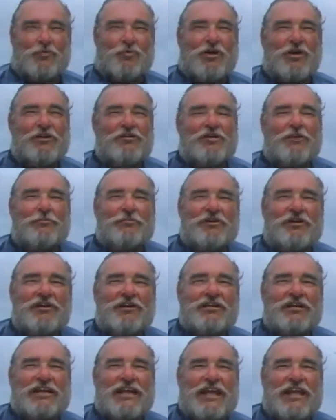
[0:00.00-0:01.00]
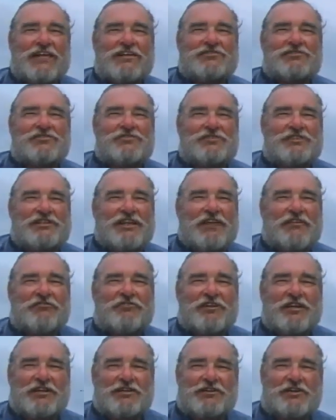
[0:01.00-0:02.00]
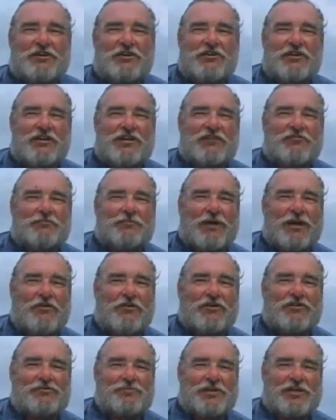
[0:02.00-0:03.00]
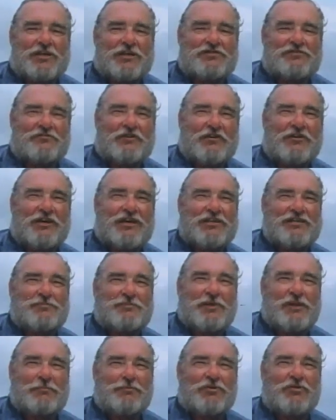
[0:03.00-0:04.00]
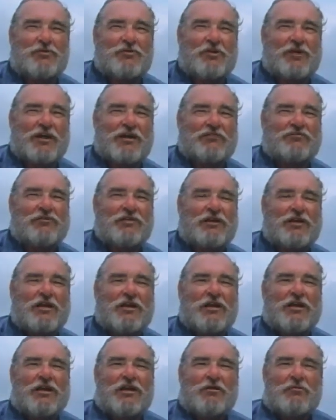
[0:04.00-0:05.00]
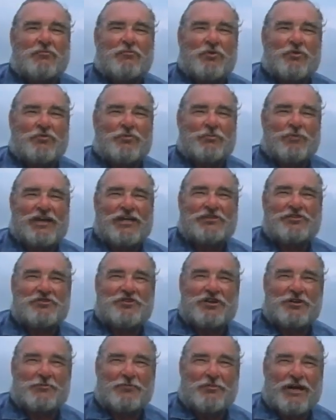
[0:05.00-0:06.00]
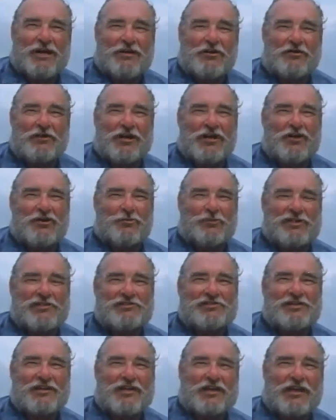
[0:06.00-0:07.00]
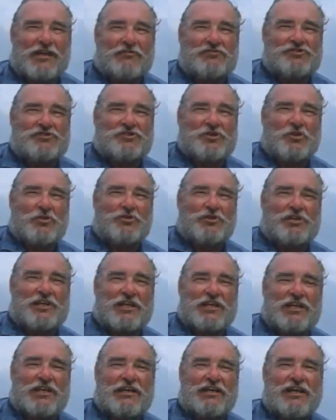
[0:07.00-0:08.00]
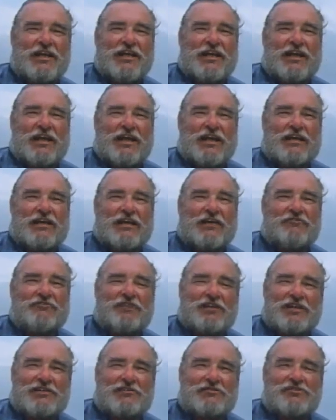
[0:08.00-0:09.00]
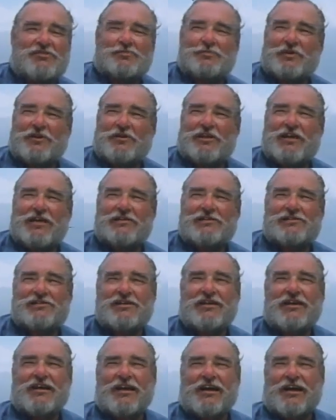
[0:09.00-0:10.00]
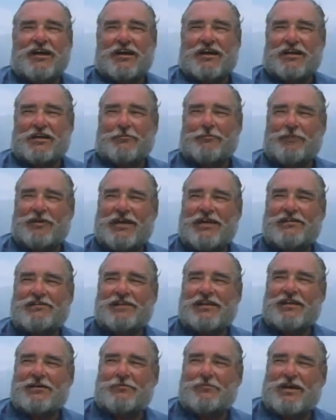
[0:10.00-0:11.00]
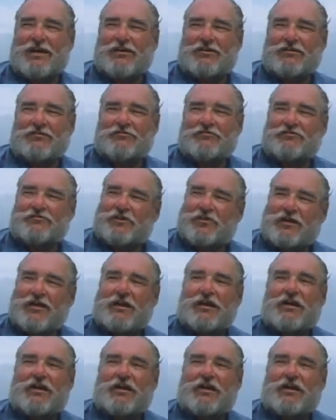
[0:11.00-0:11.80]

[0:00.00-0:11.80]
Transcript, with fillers: The water apparently has definite curative powers because various people who have both major and minor ailments have soaked in it and have experienced an amazing amount of